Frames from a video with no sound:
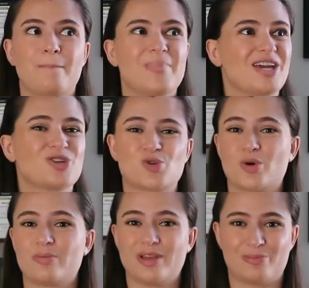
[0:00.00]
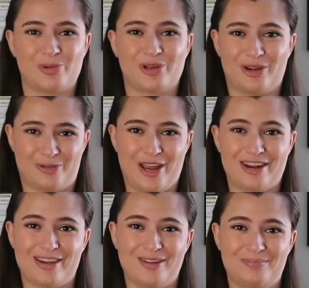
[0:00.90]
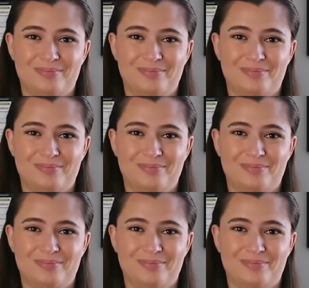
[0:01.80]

make sure people can read it.